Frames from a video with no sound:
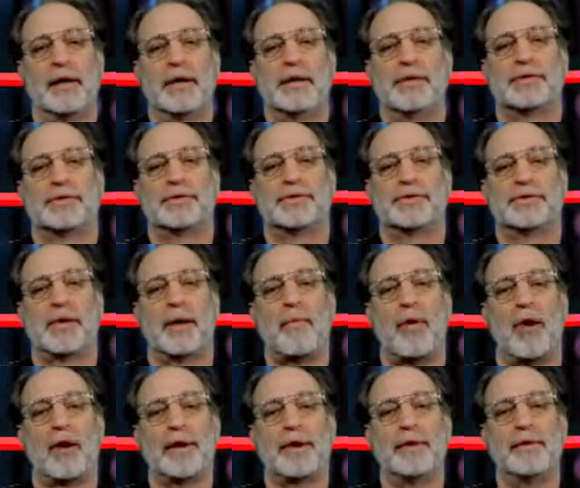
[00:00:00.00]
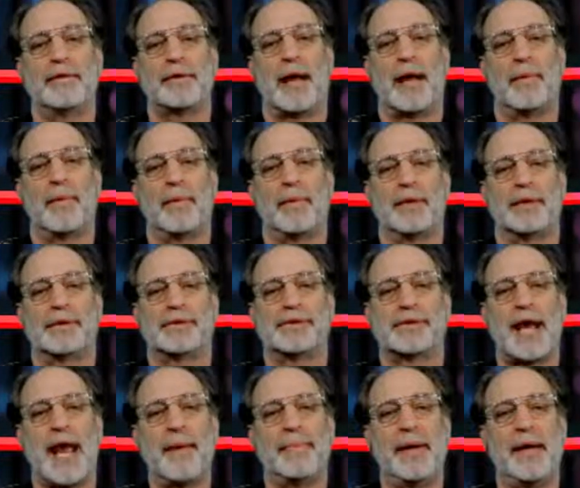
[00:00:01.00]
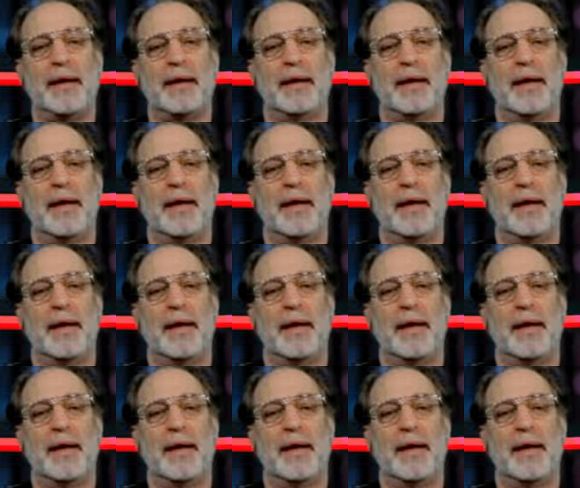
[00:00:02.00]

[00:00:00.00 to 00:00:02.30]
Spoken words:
So some argue that we will escape it,